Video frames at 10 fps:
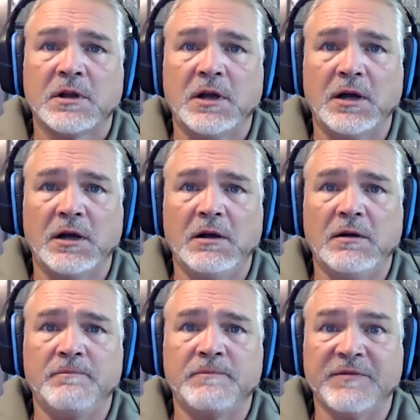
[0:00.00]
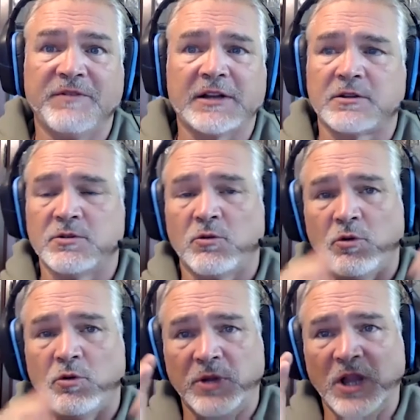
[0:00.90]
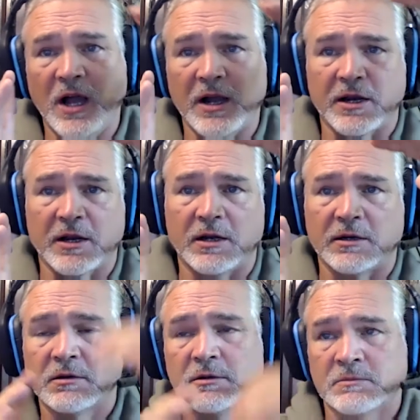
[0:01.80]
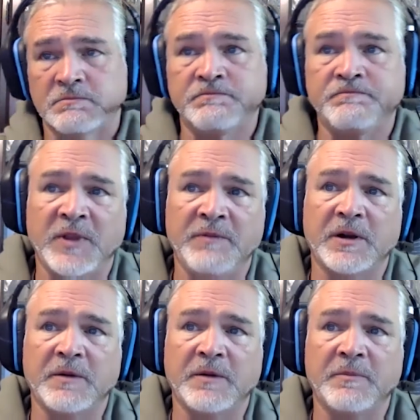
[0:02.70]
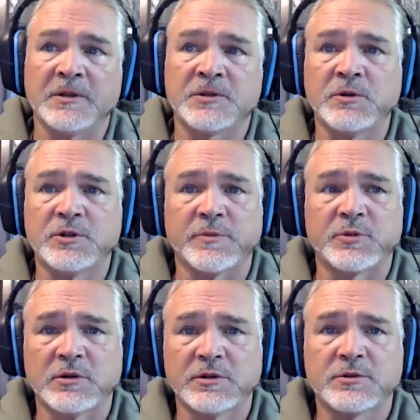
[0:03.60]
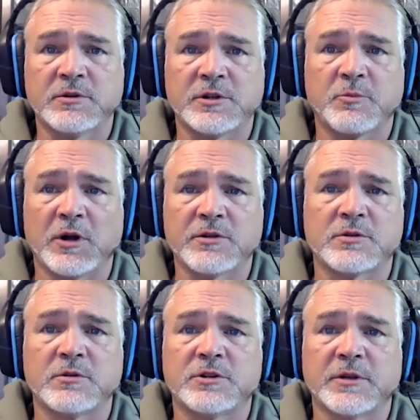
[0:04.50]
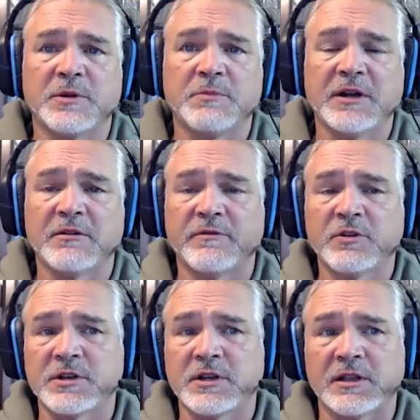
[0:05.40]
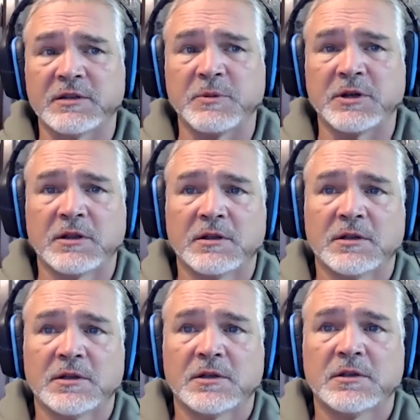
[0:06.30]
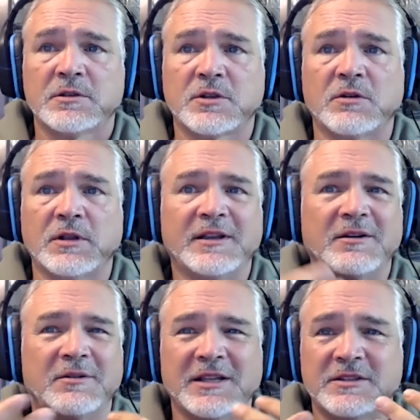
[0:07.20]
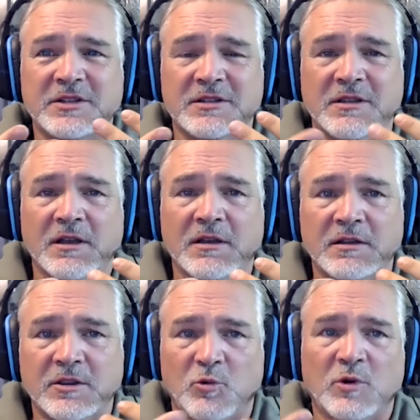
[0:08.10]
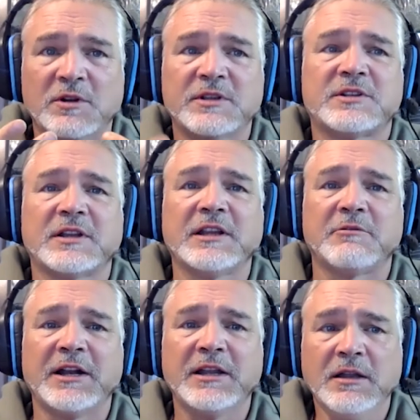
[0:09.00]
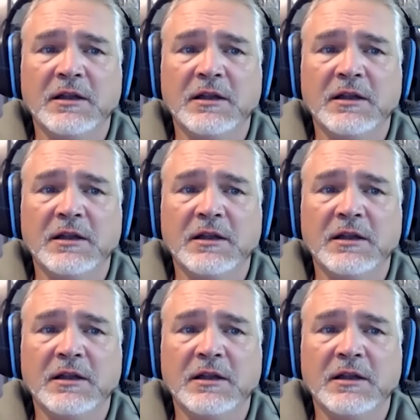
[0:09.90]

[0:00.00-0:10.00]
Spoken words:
In fact, there's a whole block on environmental stewardship, soil stewardship, water stewardship, and biodiversity enhancement. So, it's just the world is suddenly ready.